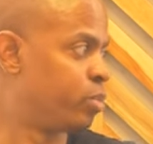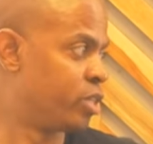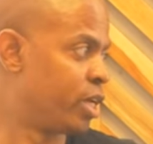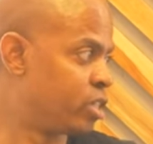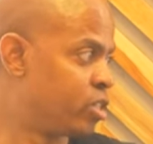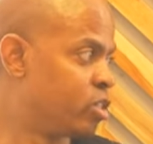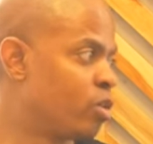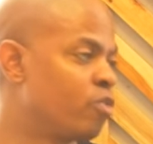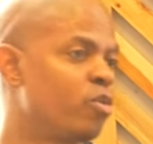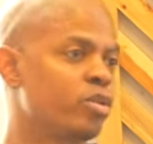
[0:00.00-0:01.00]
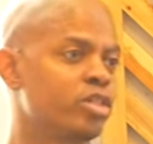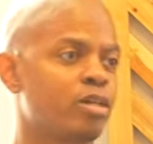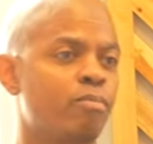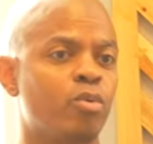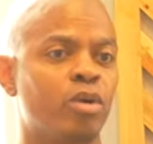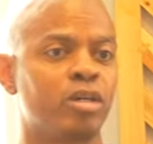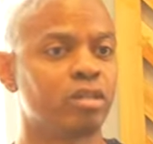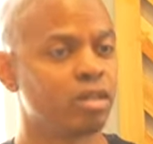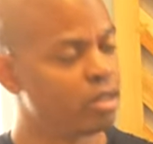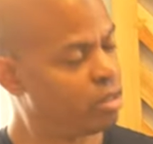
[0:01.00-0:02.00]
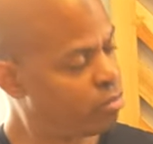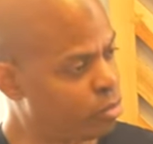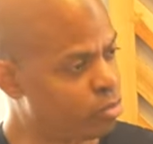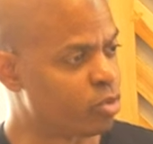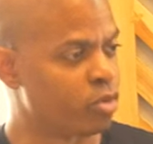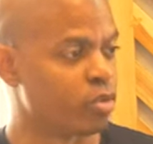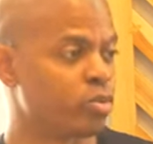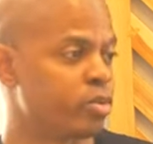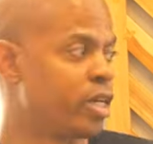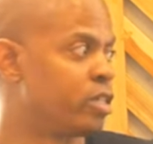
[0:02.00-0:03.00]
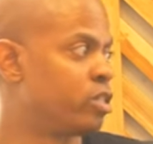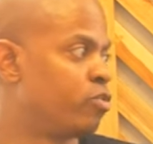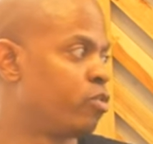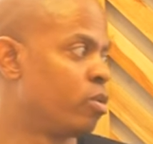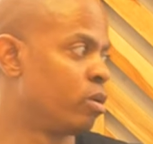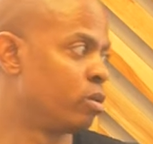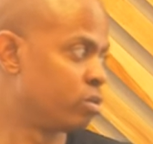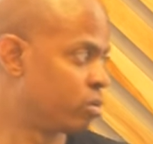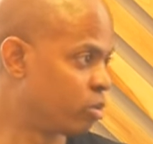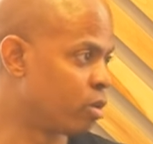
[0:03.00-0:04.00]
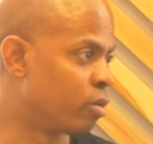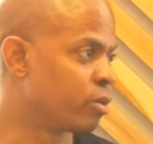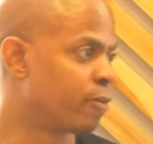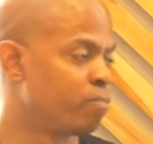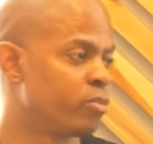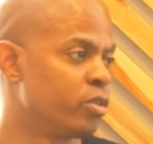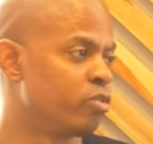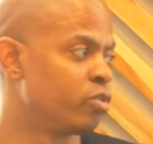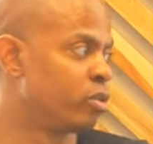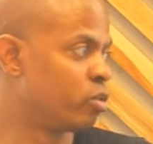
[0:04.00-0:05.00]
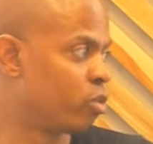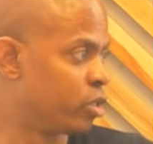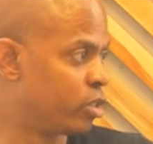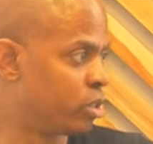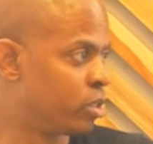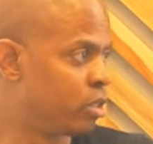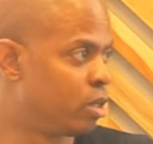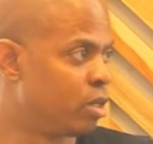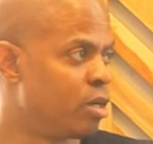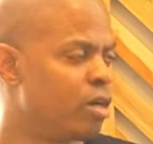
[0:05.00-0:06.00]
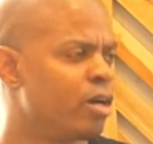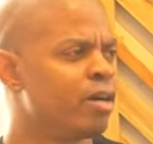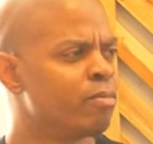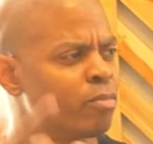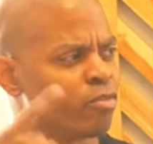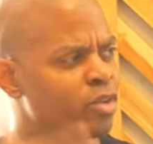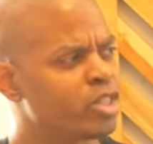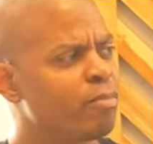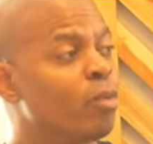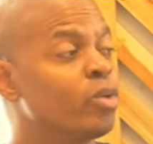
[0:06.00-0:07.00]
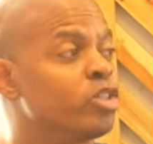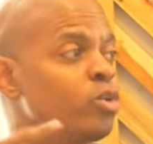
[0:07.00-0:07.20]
possessed and so forth at some point. People doing ritual dances for you know the different Orisha. First time I went